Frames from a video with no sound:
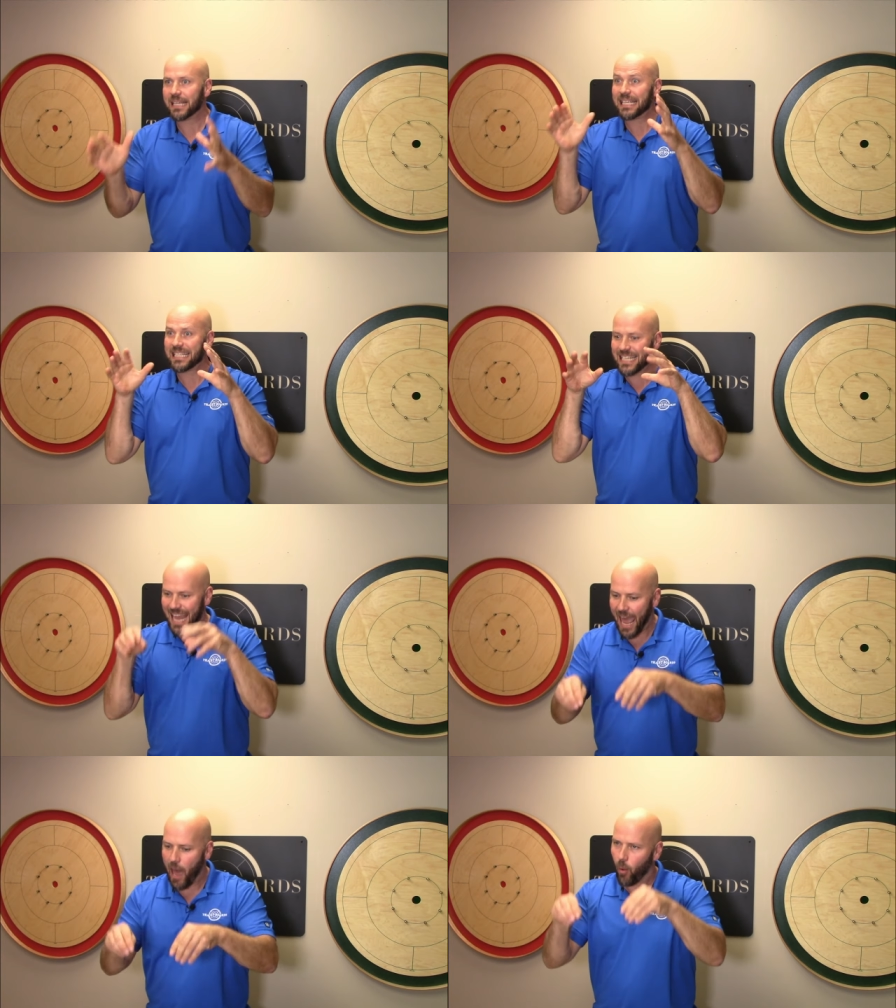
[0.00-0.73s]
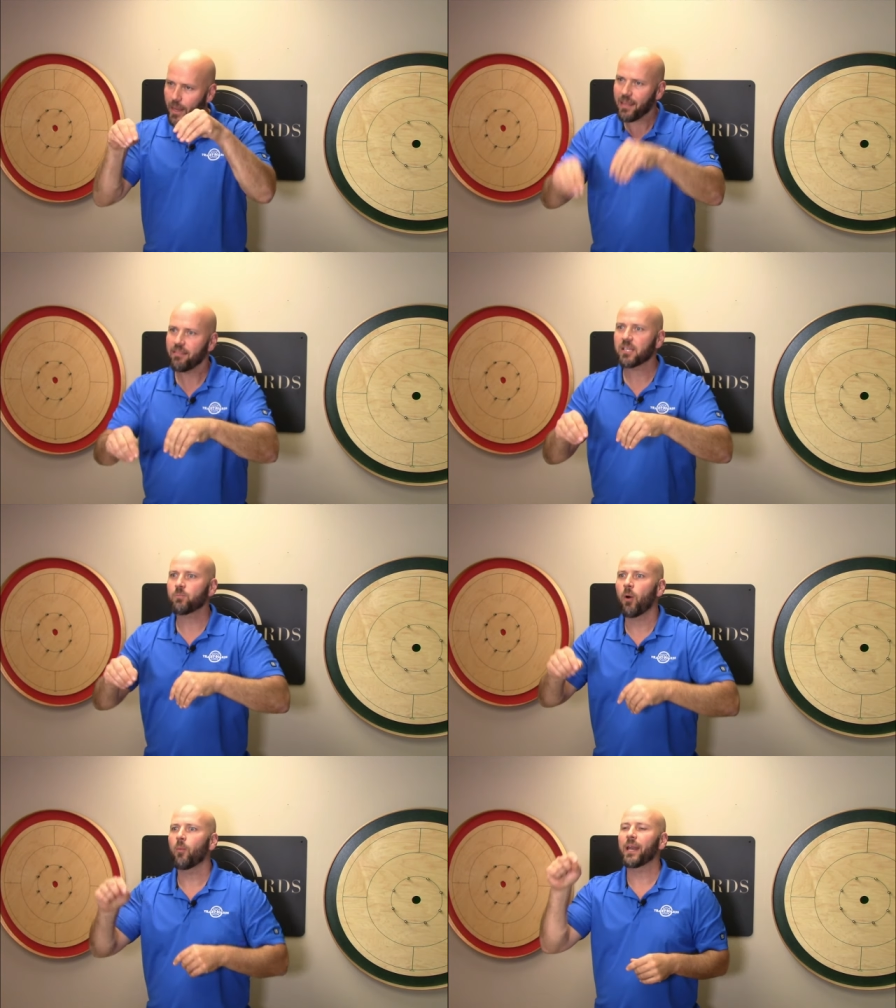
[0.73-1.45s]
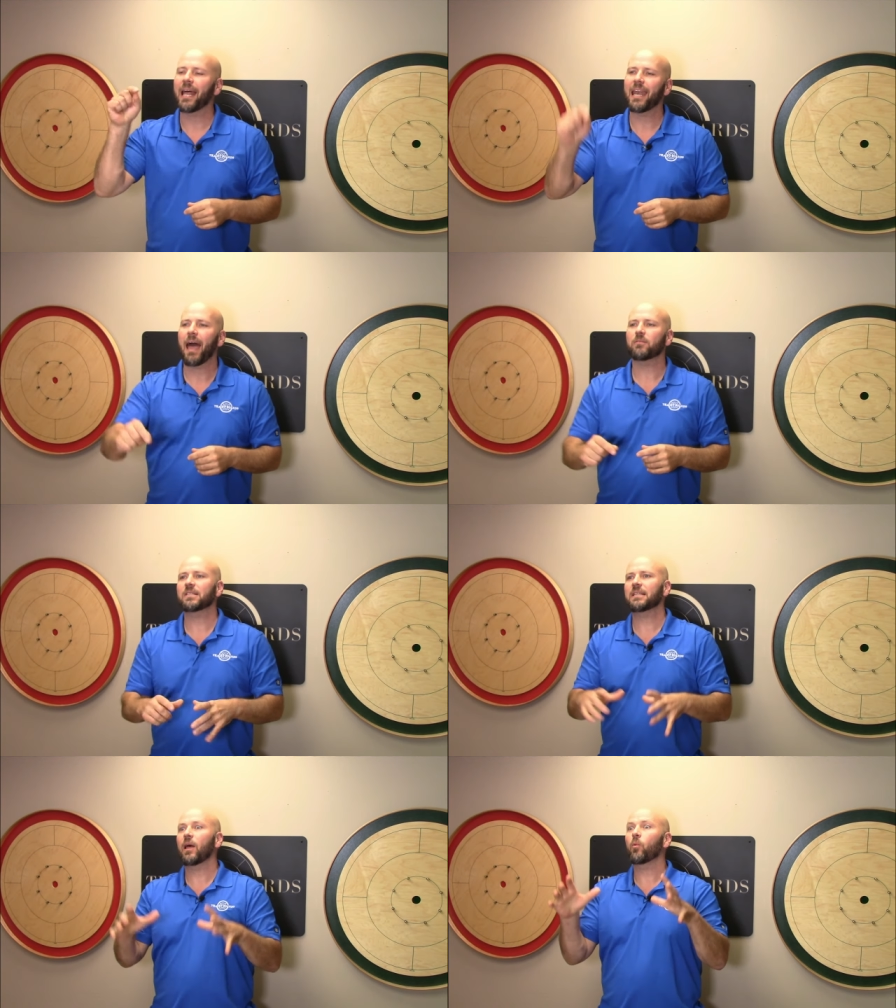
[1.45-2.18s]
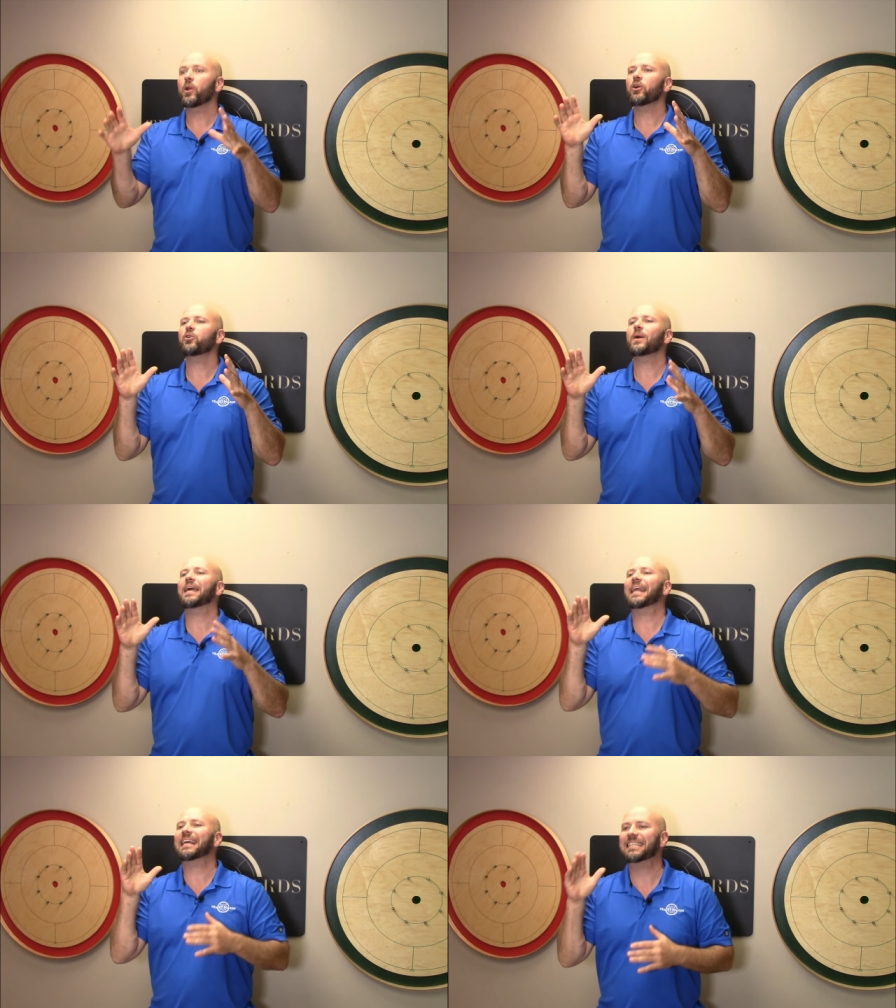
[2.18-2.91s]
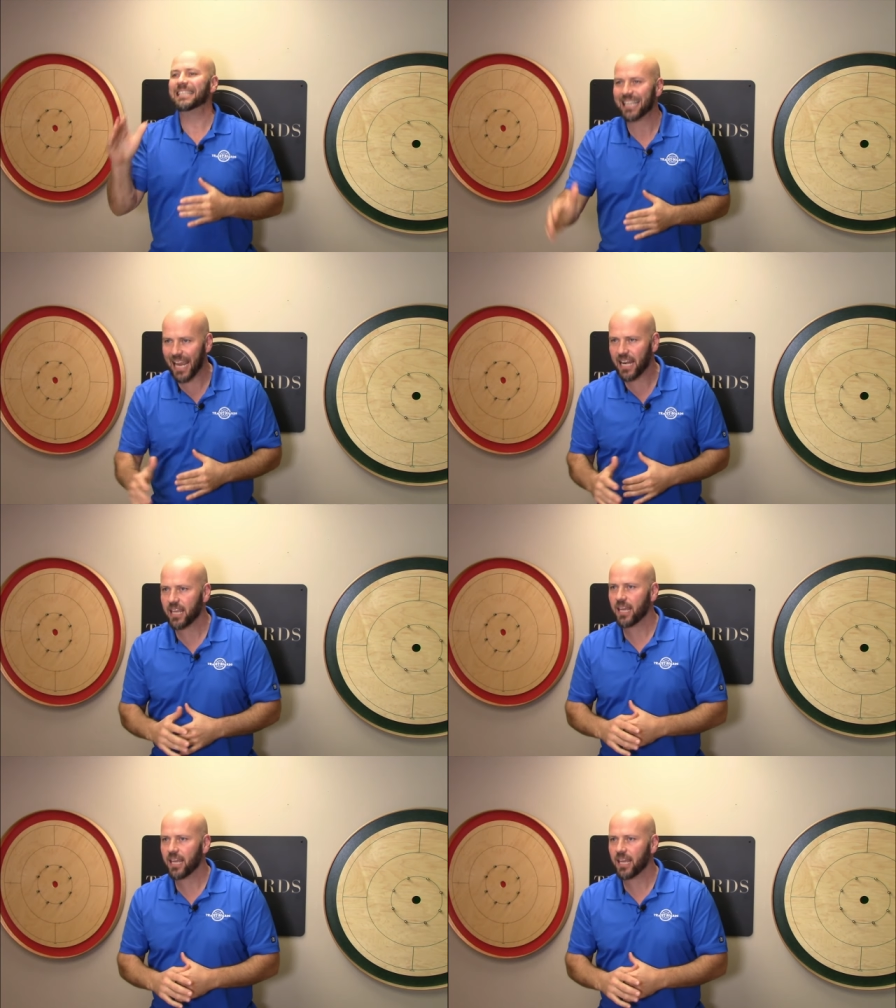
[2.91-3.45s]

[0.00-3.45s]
is now, in this moment, announcing that we are doing an exciting